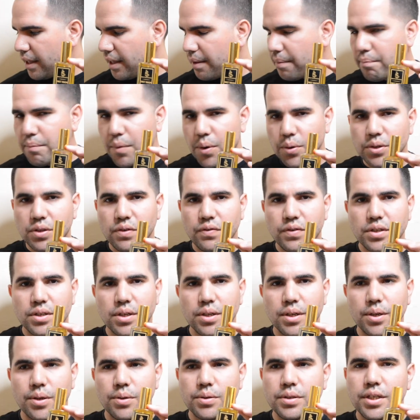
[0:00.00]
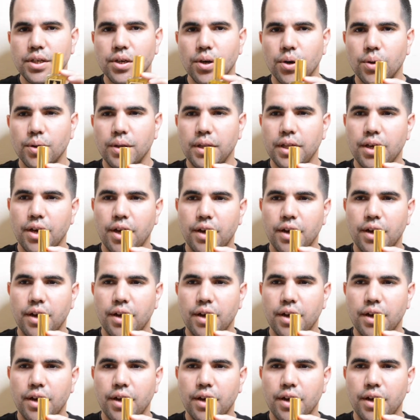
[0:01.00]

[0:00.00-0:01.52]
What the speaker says: most of his colognes he only